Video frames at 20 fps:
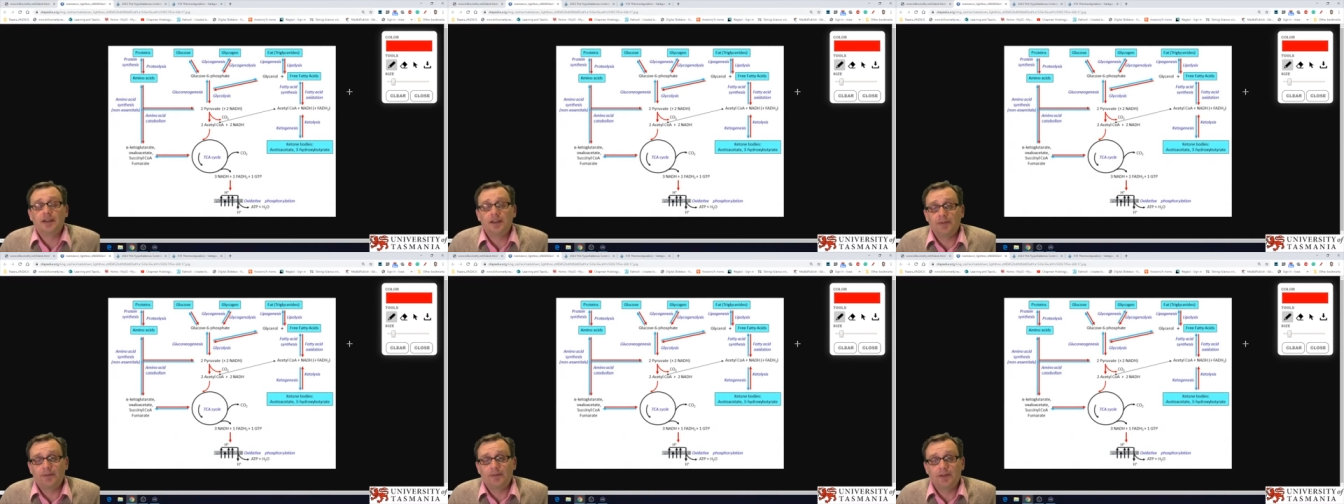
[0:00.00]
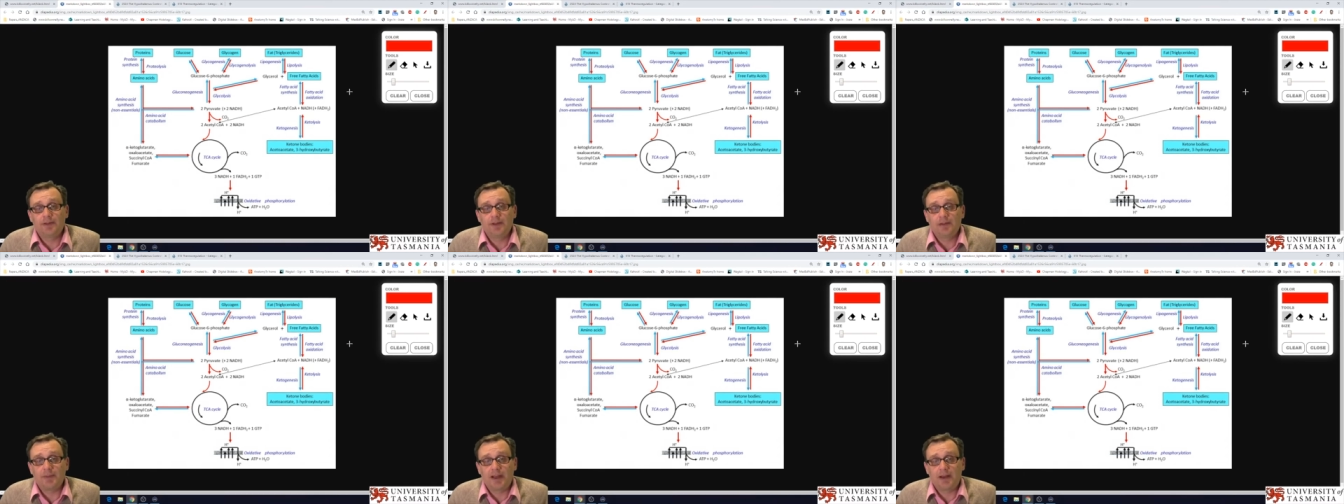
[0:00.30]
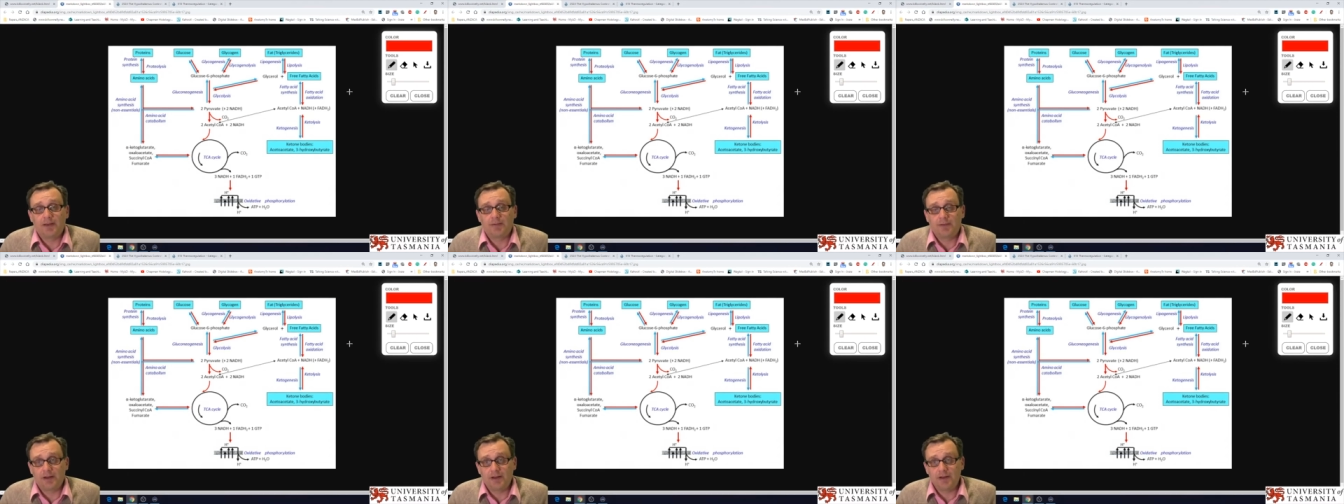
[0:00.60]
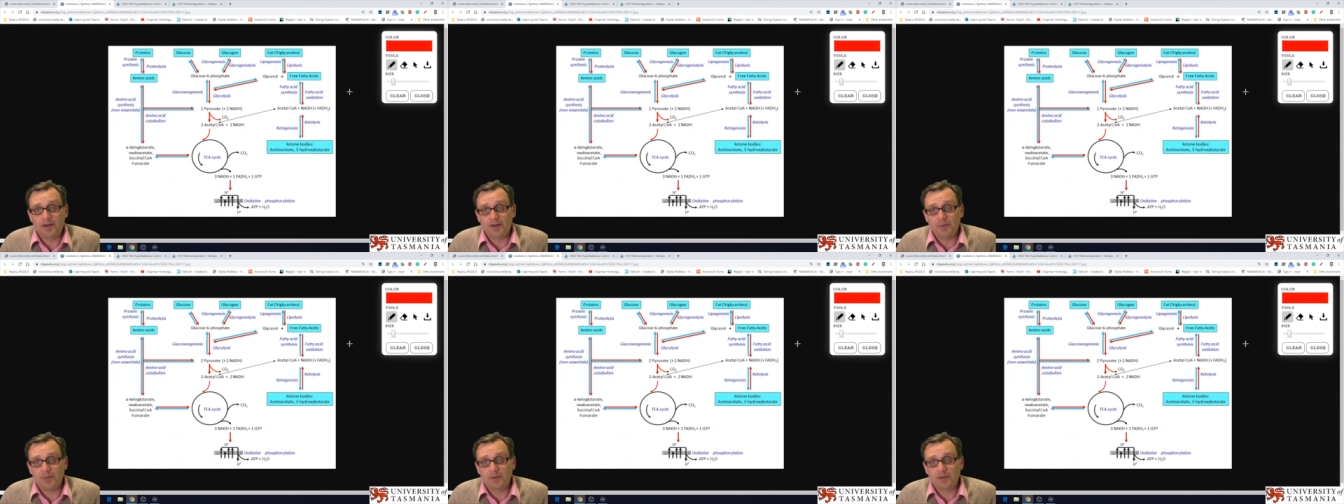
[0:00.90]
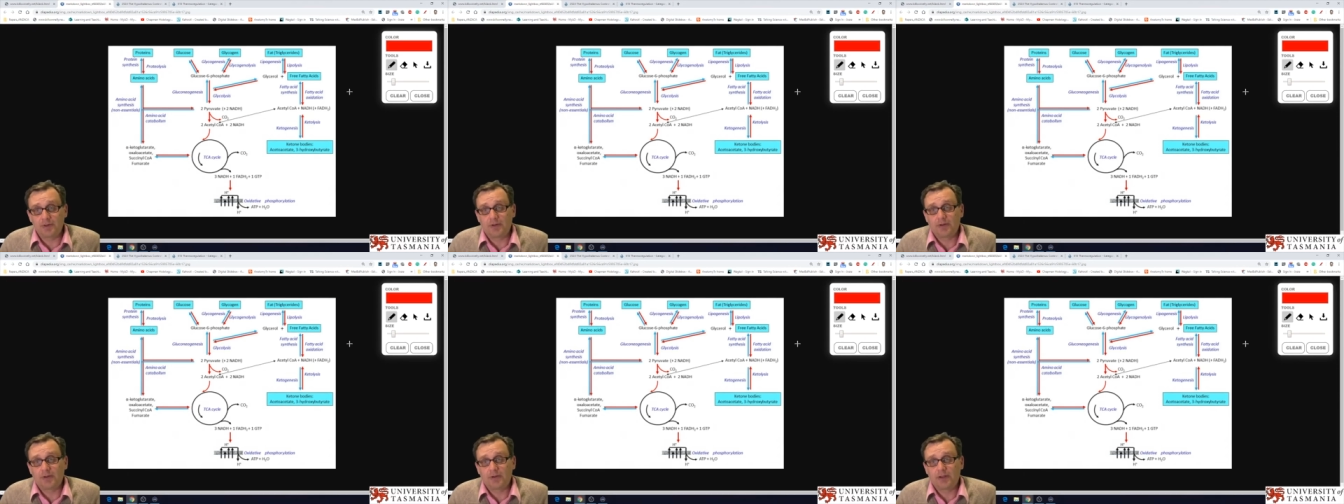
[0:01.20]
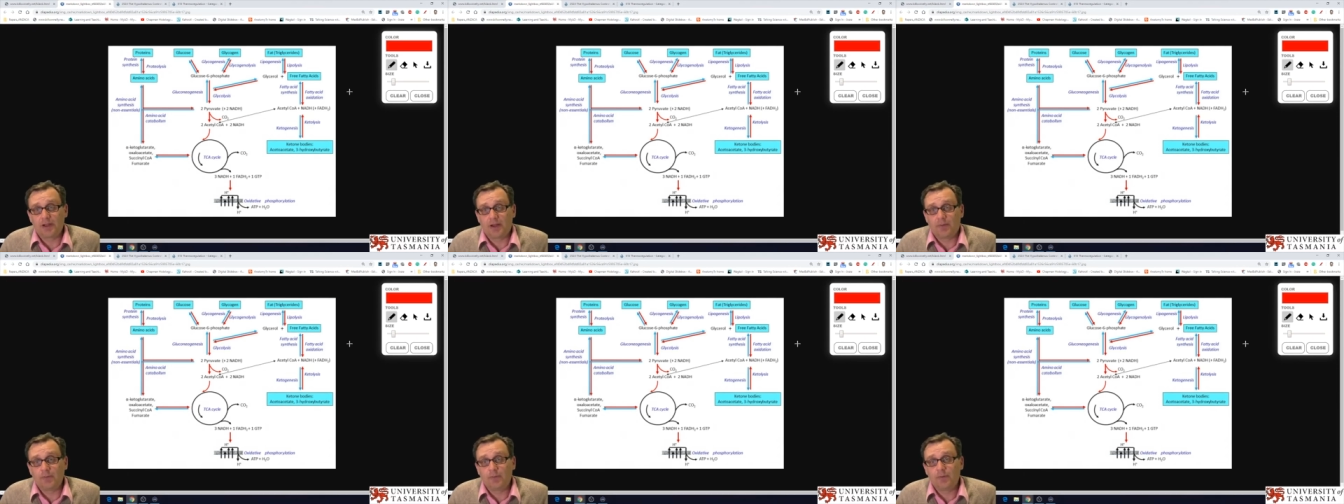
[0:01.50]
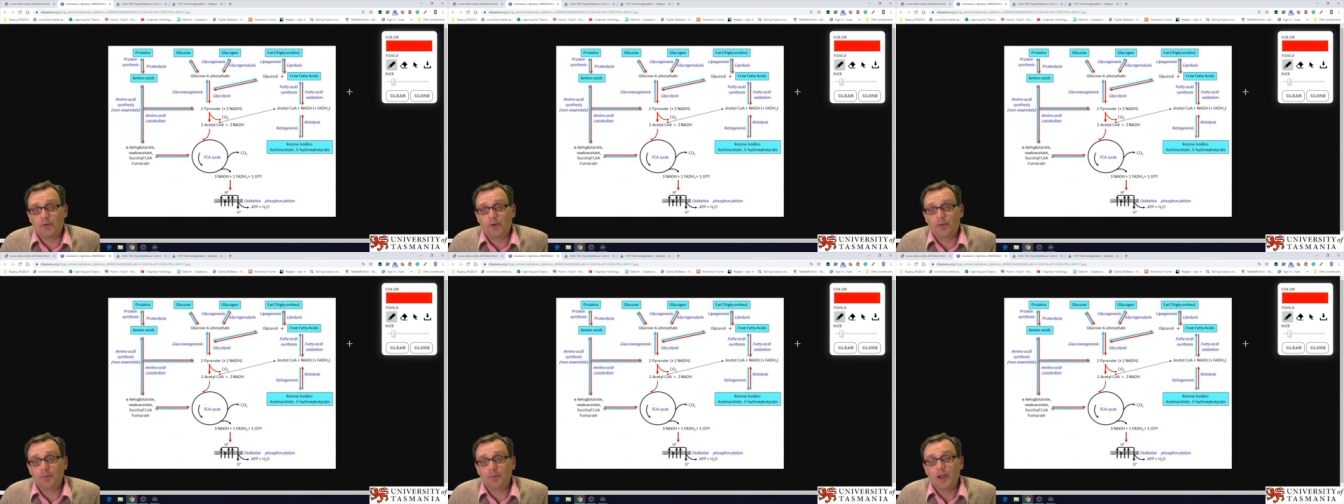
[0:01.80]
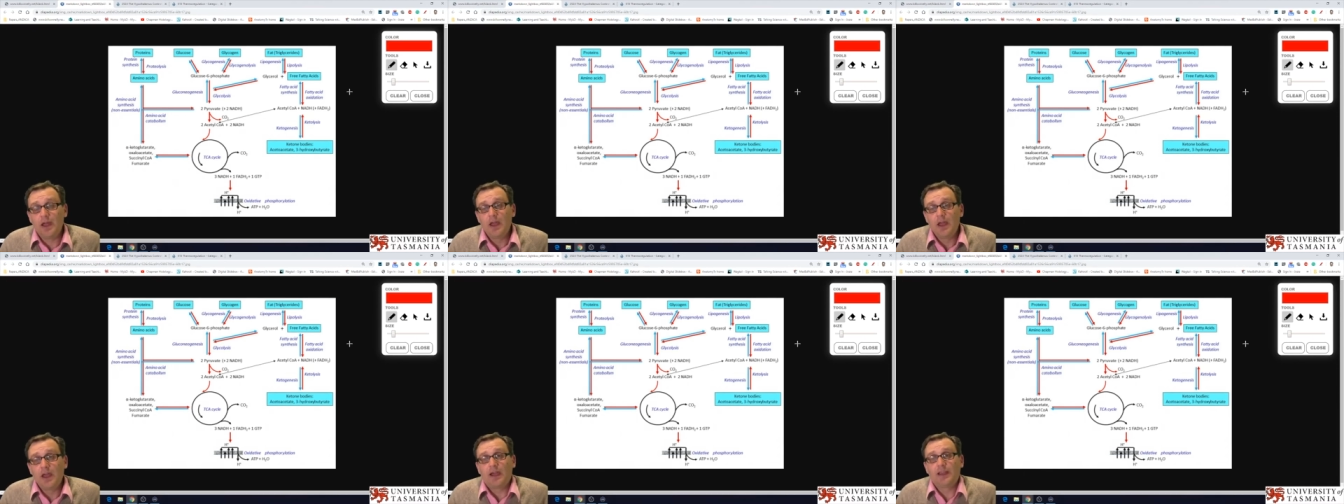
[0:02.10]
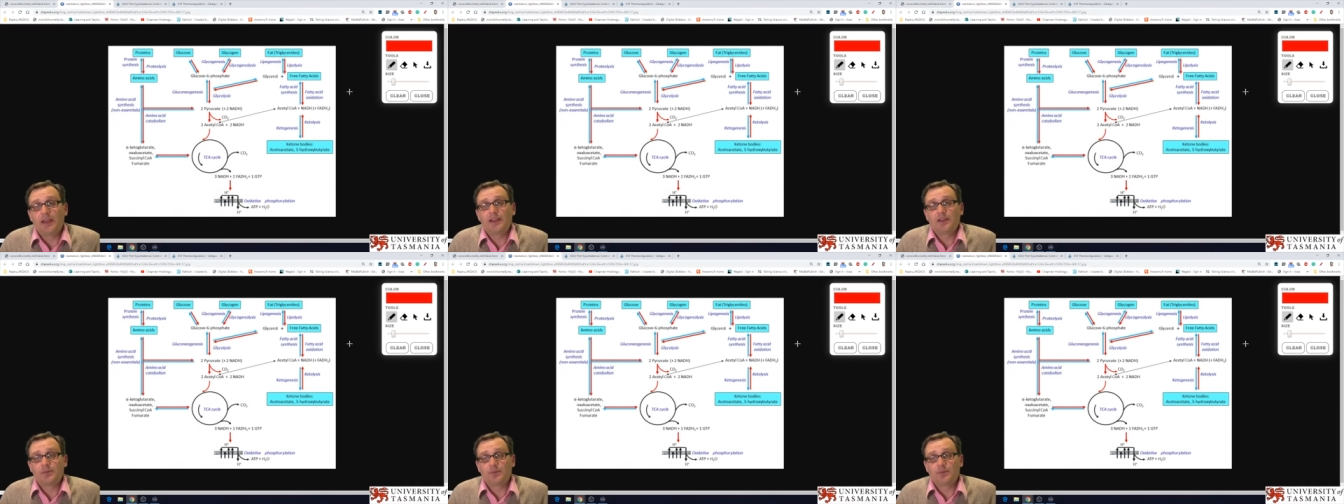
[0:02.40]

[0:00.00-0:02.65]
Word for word: significant amount of energy was going to come from.